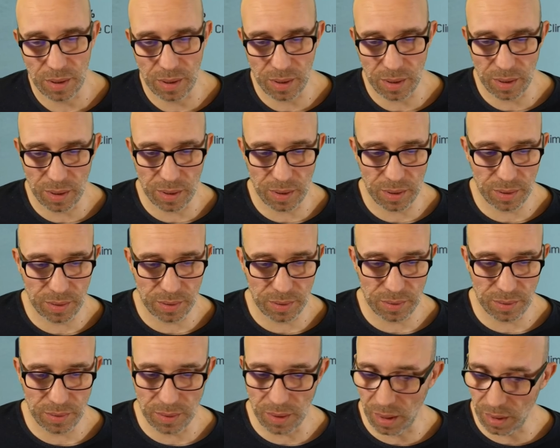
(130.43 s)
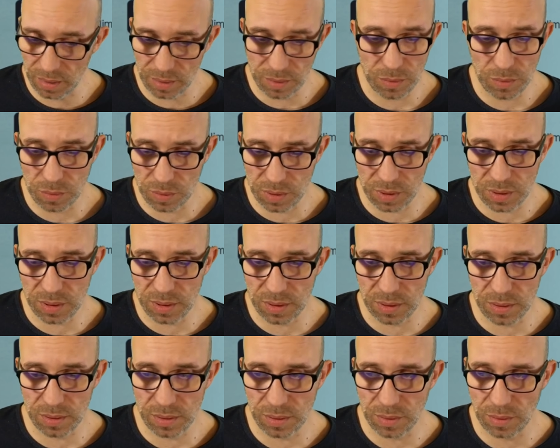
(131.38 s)
And that
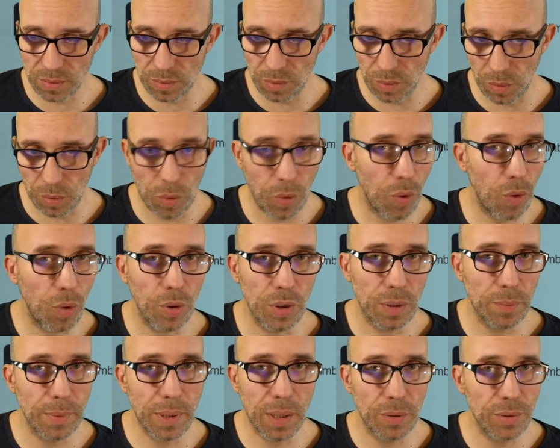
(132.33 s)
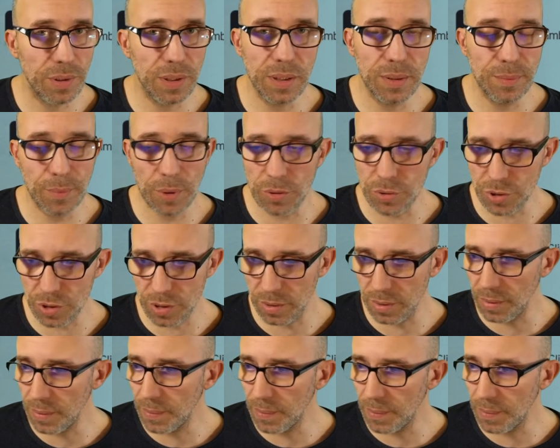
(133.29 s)
looks all about Inmotion.